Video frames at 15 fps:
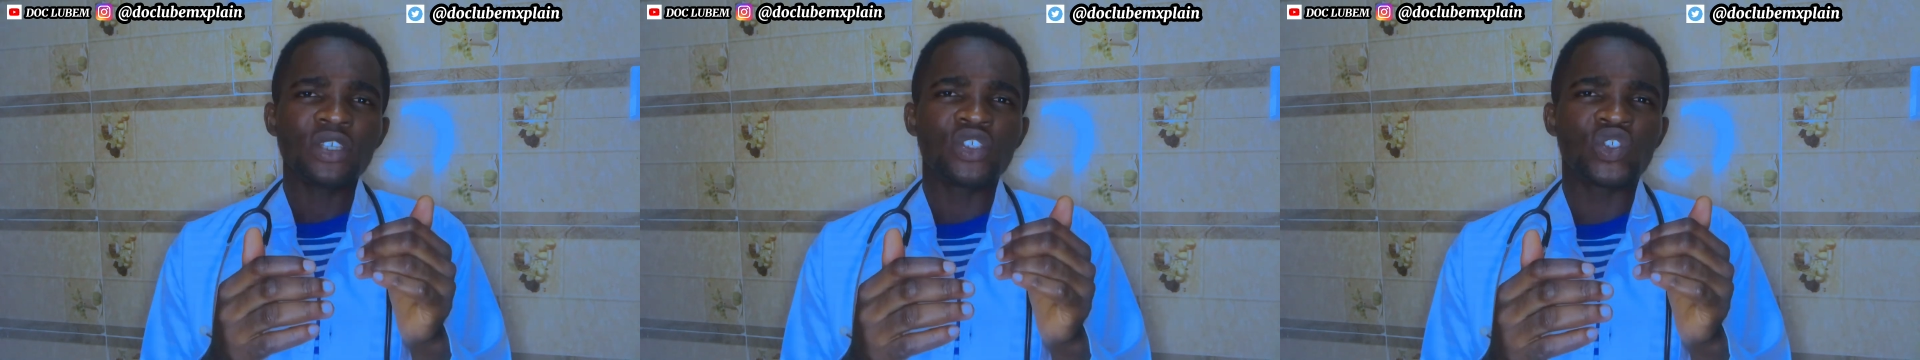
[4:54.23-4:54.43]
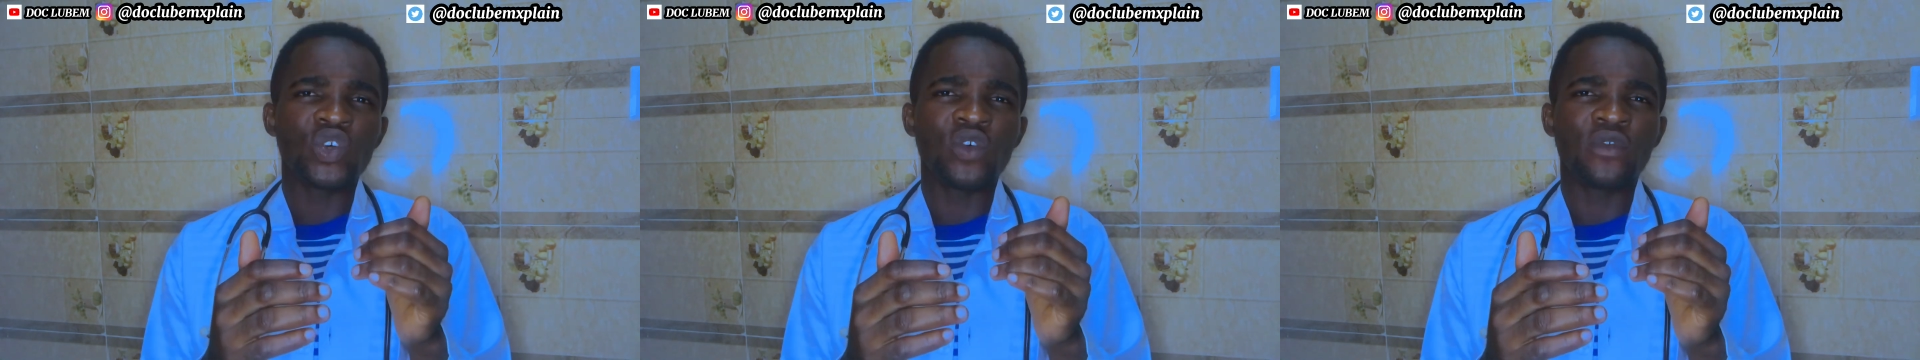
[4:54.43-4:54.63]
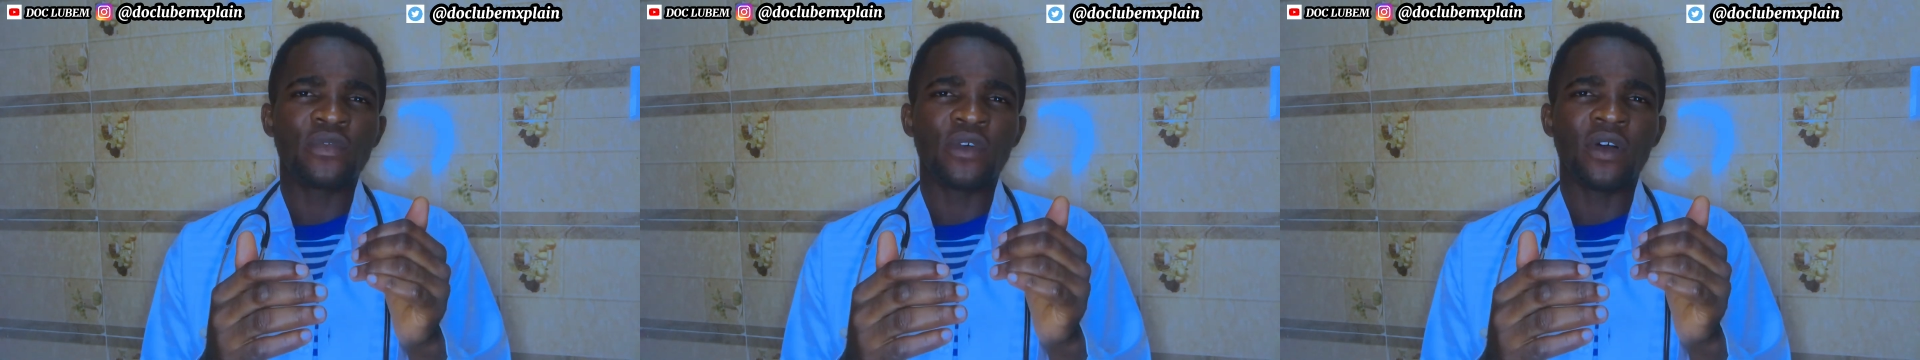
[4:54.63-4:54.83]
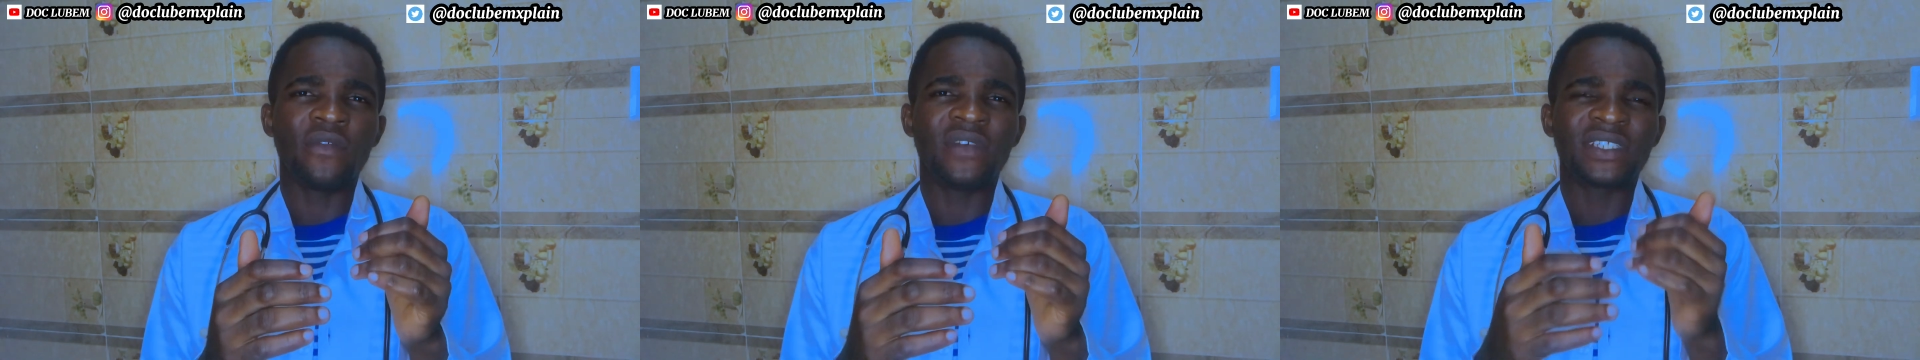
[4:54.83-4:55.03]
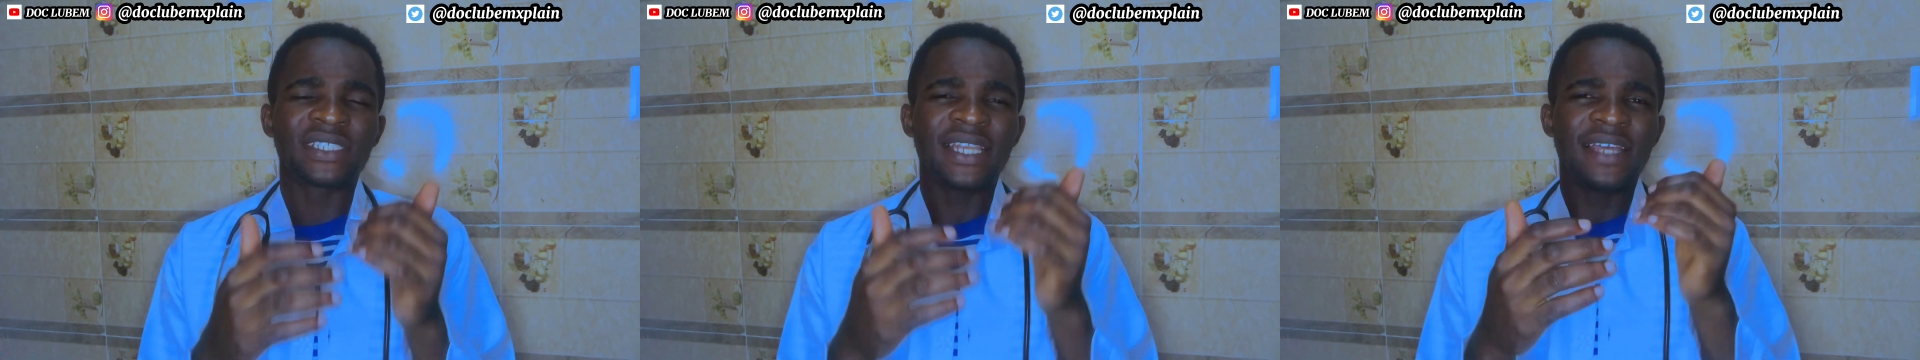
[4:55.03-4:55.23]
So for
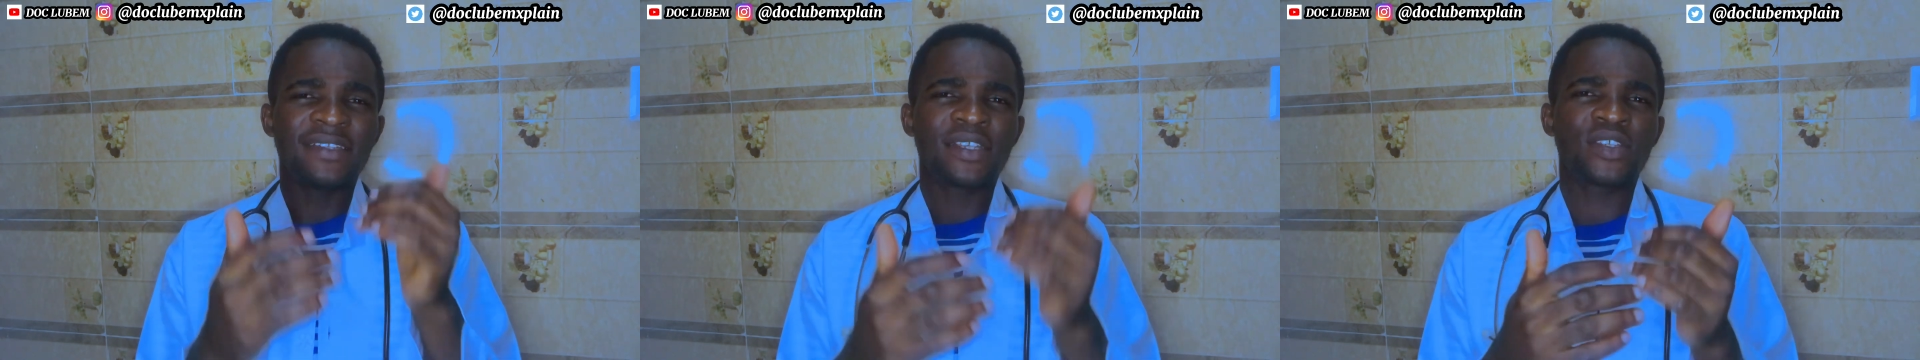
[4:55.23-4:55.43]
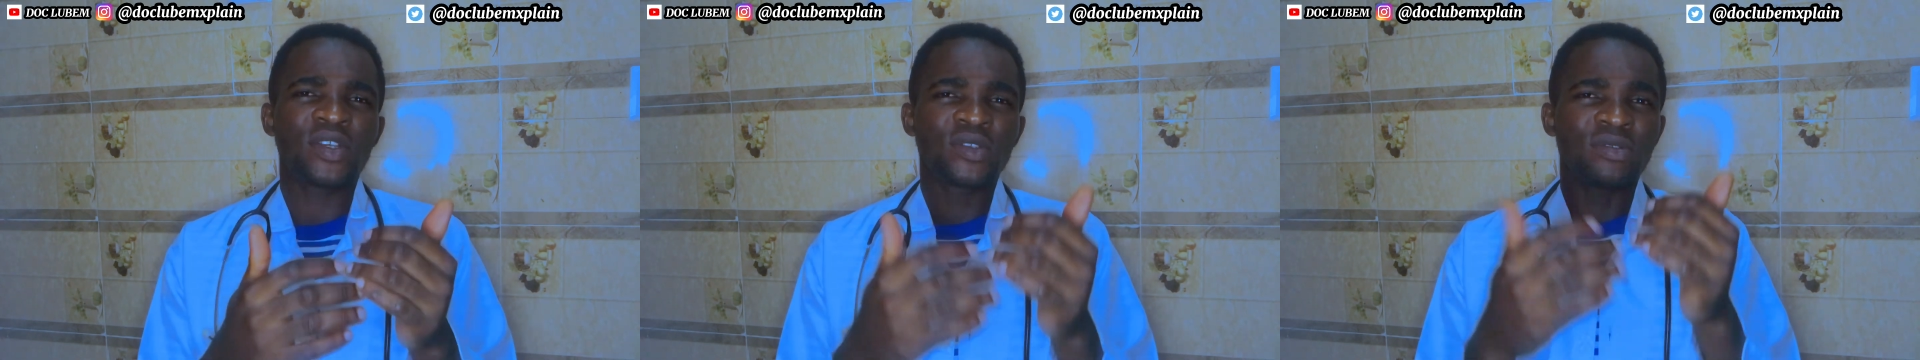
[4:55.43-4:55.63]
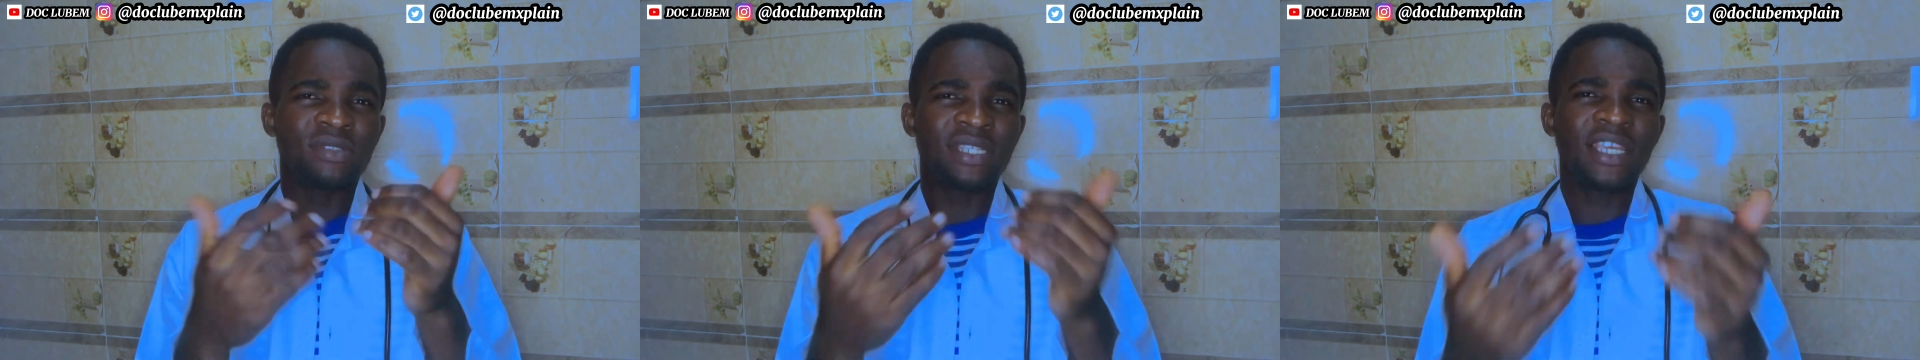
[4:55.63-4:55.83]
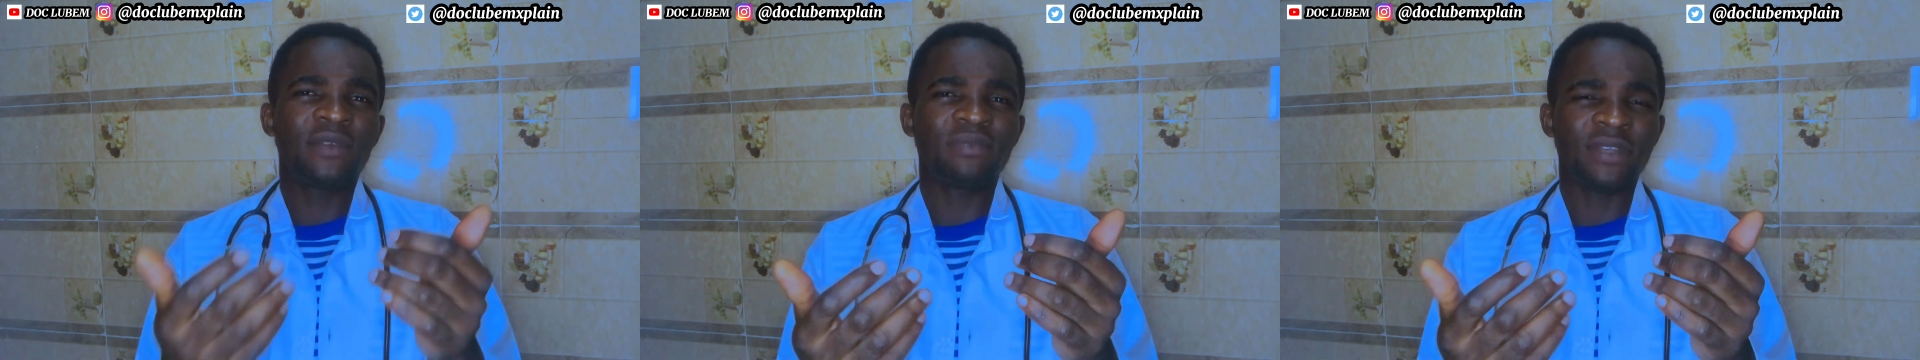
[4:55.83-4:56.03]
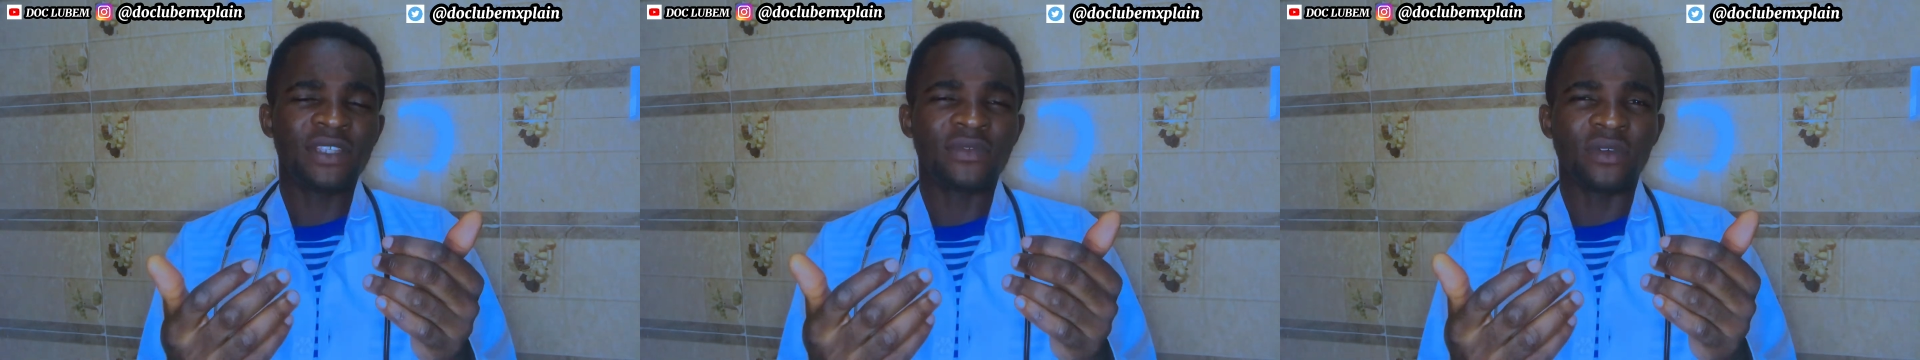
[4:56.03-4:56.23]
fertilization to
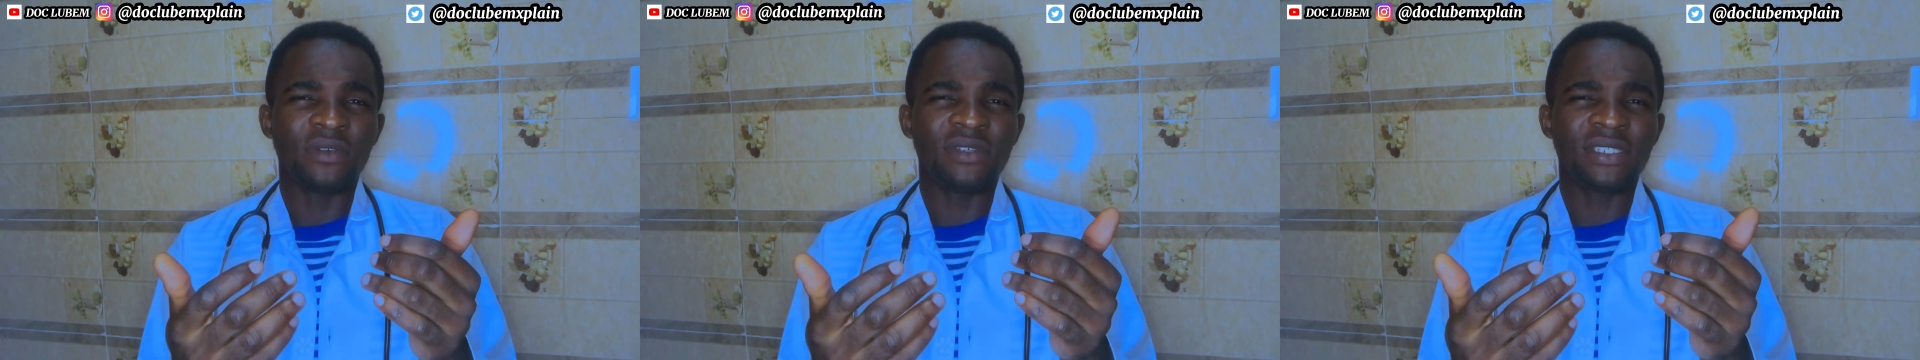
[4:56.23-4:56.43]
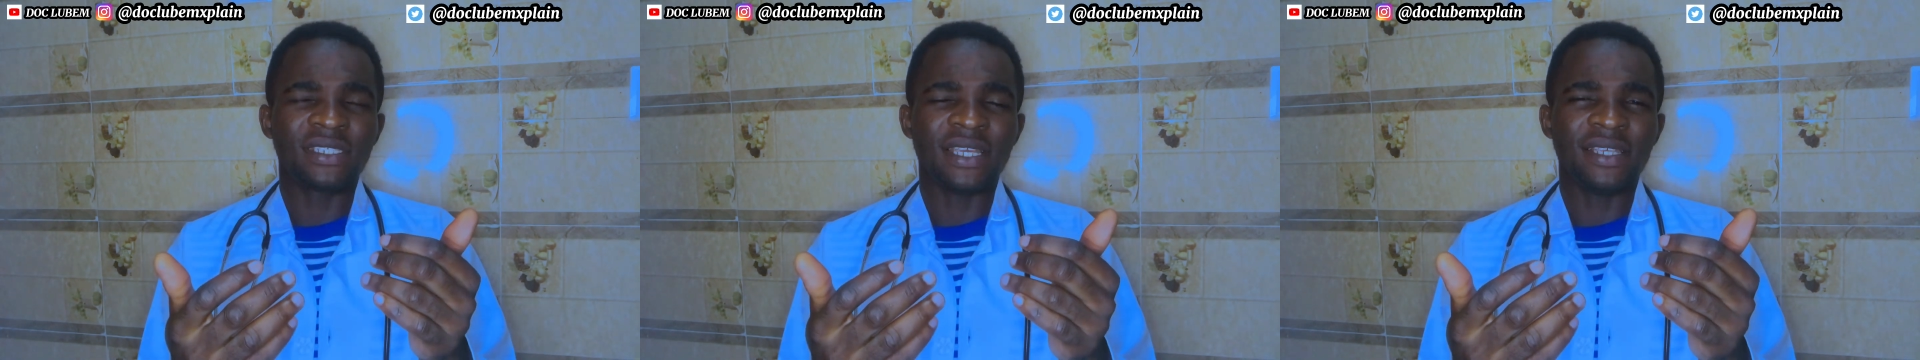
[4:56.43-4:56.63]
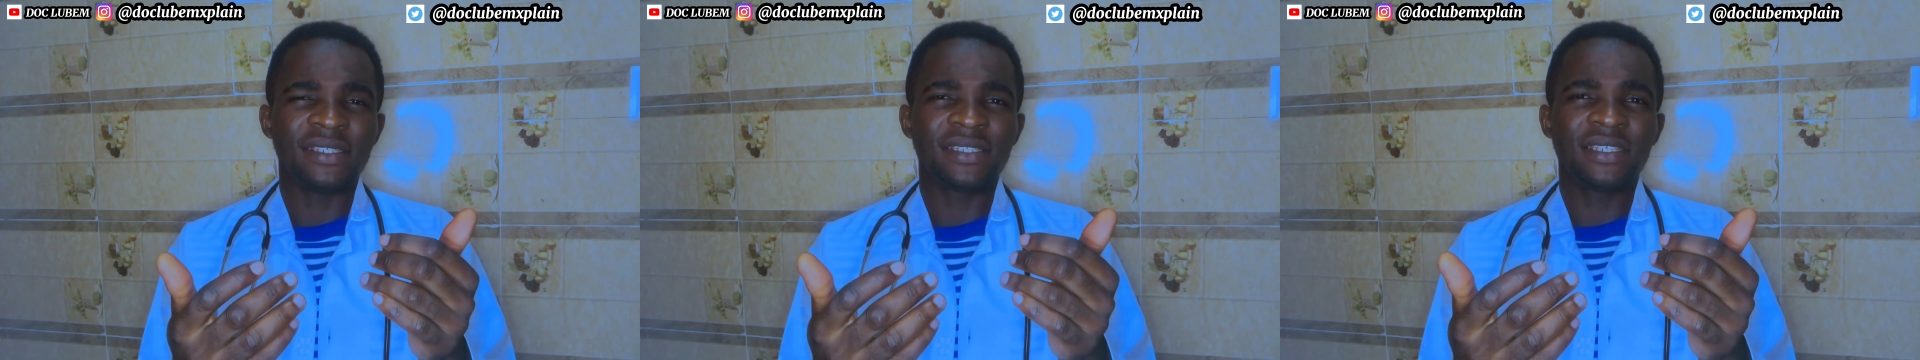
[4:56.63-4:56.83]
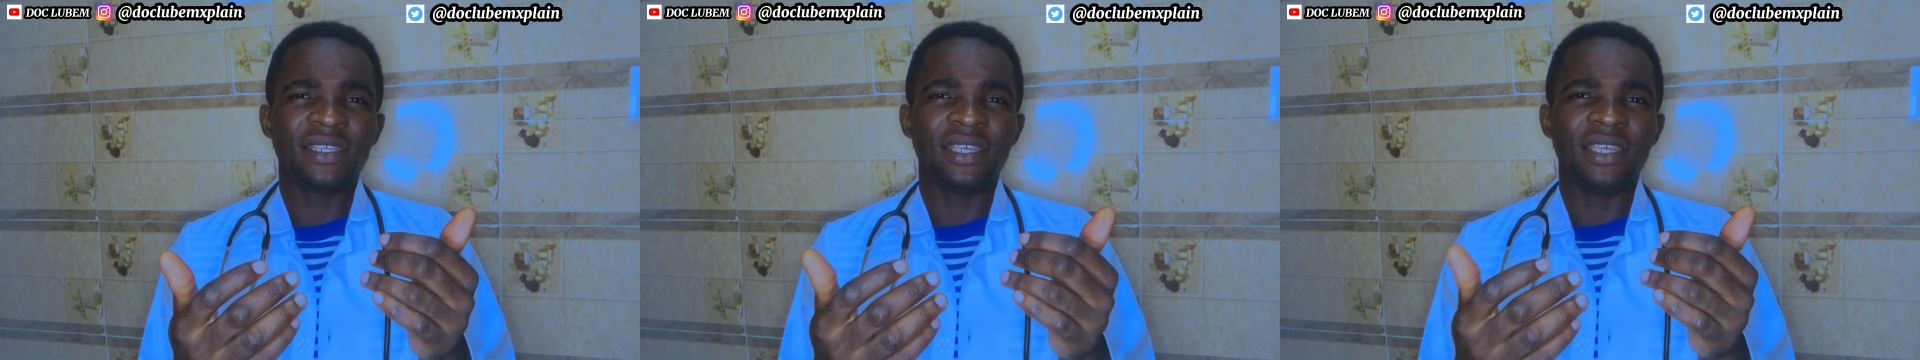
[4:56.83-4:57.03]
take place, for instance,